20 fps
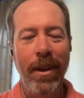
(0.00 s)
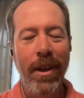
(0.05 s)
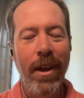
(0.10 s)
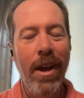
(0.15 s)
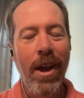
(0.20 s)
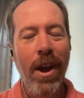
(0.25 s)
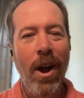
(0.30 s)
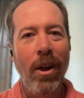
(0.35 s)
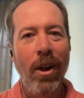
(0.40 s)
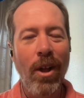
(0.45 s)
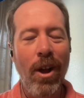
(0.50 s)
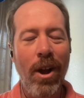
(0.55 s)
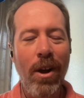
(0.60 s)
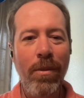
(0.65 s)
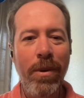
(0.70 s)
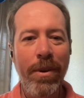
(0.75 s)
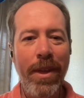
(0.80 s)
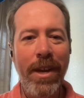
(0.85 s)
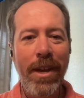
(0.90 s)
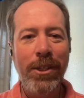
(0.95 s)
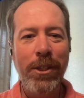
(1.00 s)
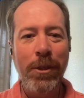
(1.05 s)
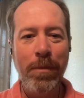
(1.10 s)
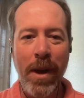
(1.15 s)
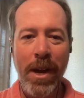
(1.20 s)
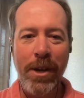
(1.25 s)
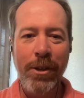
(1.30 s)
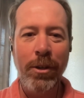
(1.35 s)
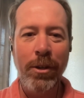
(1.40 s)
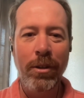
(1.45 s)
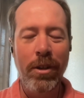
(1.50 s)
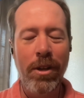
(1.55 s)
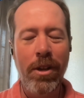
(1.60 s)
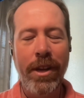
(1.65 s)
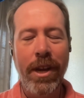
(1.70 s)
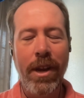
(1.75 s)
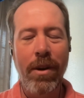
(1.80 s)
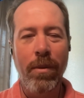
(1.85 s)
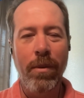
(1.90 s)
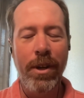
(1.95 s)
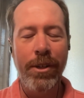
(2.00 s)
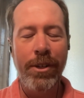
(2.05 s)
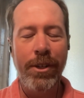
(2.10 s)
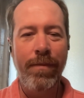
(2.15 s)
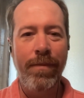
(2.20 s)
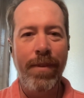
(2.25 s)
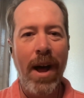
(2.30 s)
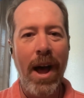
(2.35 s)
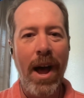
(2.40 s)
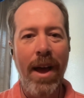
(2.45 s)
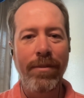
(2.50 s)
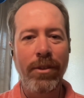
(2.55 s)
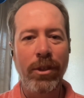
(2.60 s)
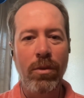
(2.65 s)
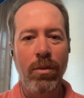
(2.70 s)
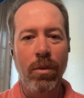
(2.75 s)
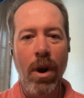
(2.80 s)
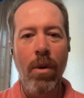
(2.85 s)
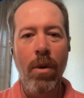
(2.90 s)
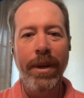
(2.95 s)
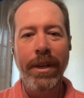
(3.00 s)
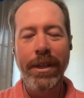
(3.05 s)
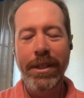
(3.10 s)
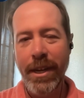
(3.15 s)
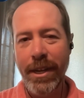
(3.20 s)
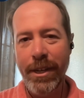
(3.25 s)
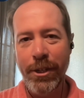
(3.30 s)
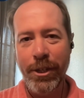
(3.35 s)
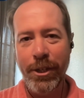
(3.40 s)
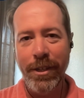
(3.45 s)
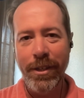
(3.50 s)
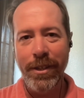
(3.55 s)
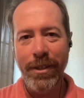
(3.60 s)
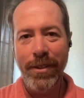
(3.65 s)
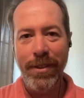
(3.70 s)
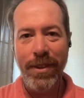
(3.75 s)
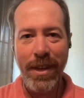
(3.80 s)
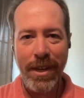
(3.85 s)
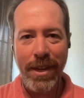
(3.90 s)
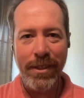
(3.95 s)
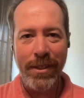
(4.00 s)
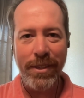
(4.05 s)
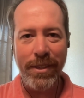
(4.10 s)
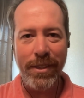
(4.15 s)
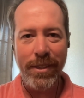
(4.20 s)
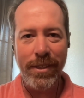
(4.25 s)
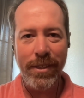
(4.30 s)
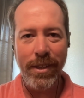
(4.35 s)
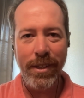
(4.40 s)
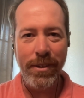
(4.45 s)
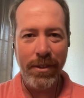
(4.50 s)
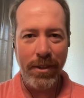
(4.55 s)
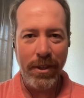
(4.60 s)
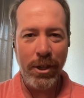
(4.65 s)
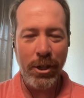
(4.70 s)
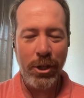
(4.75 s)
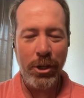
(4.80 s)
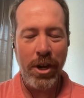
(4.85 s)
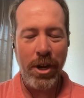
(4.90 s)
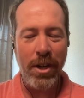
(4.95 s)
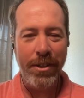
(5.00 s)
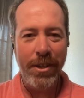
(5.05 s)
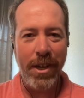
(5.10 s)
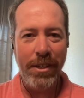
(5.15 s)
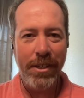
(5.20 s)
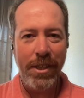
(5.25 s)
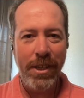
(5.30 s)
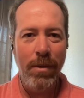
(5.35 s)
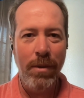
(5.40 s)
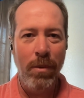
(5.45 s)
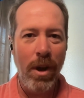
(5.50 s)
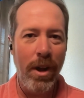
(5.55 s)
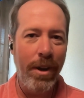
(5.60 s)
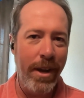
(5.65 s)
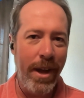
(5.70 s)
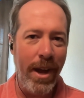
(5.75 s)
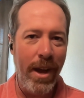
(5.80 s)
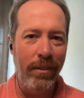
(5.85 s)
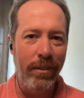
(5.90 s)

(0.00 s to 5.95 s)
Along with a special look at RISC-V's growing tensions, this is the Gestalt IT Rundown.